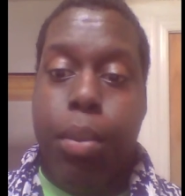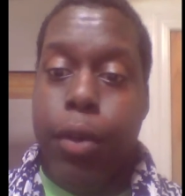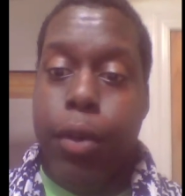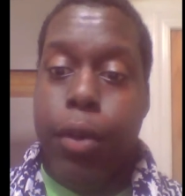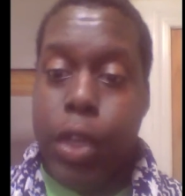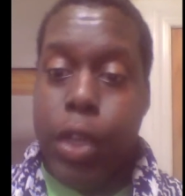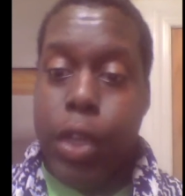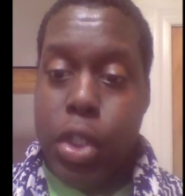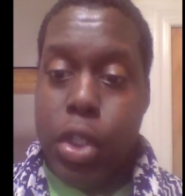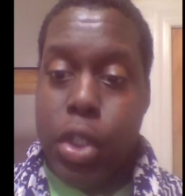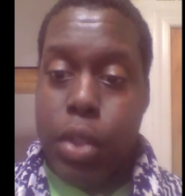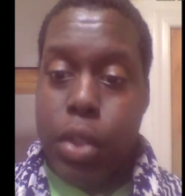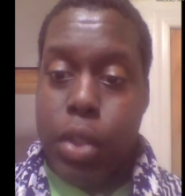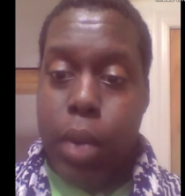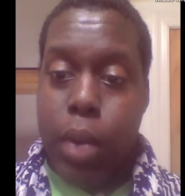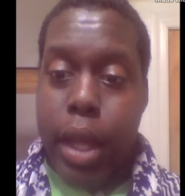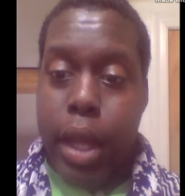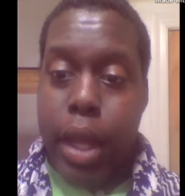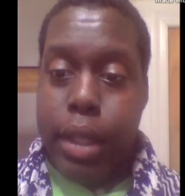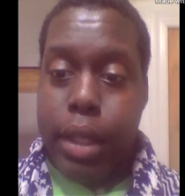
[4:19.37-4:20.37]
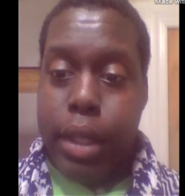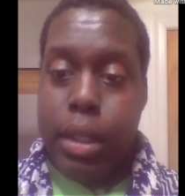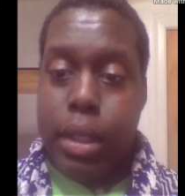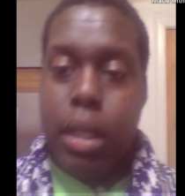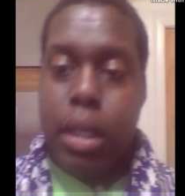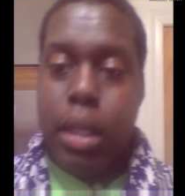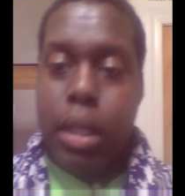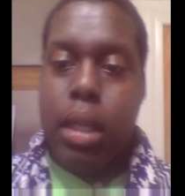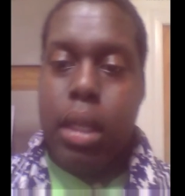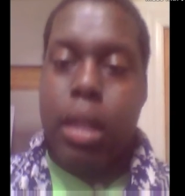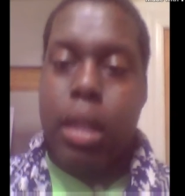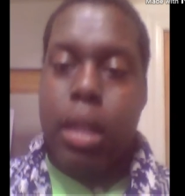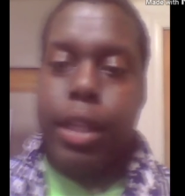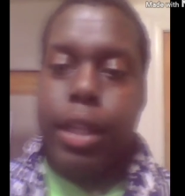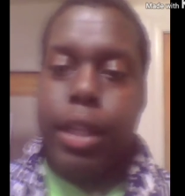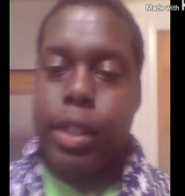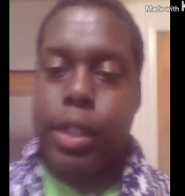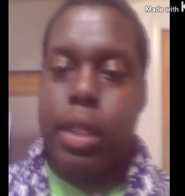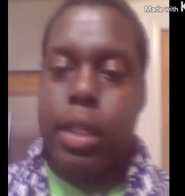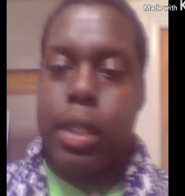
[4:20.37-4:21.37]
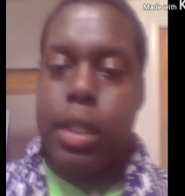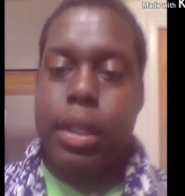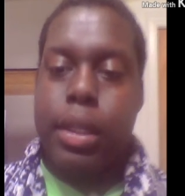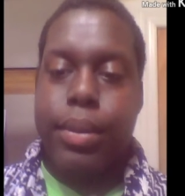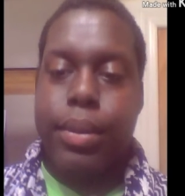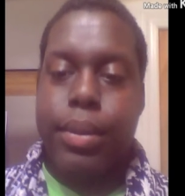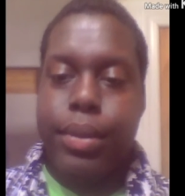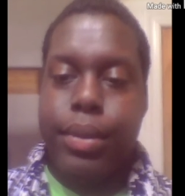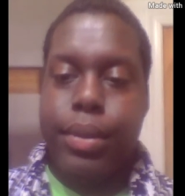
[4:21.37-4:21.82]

Provisions wise. Listen,